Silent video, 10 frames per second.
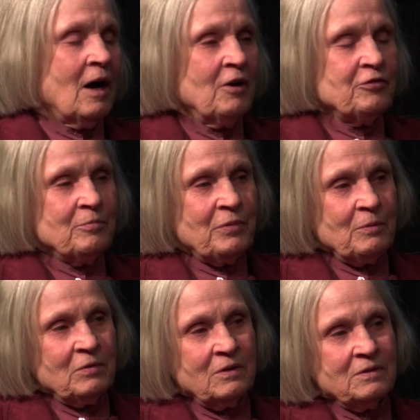Often
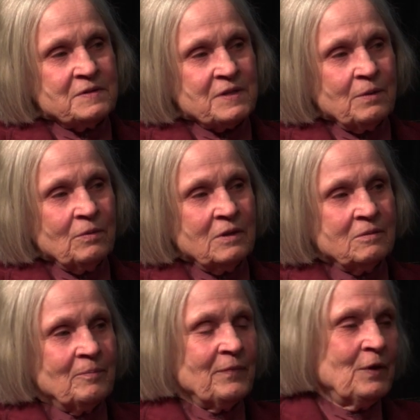people say,
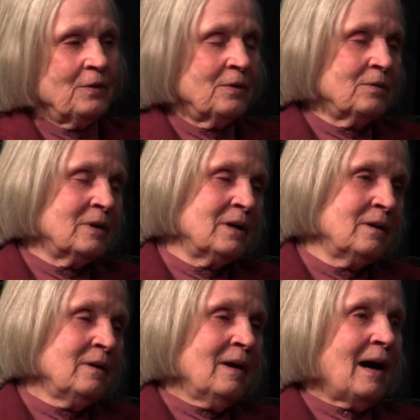well, you know,
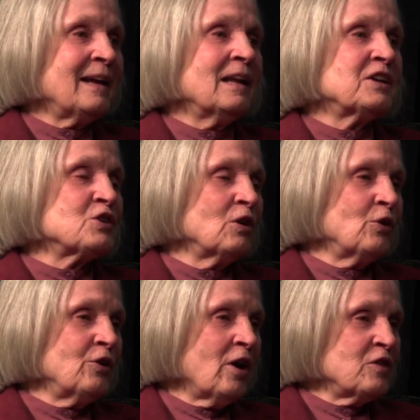I'd like to
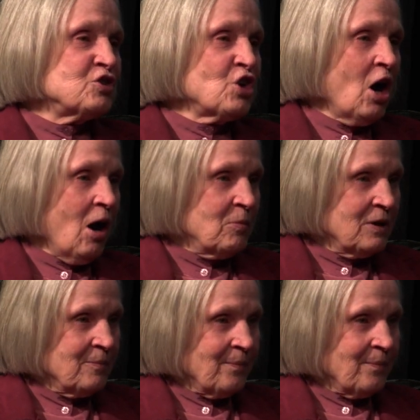learn on the job.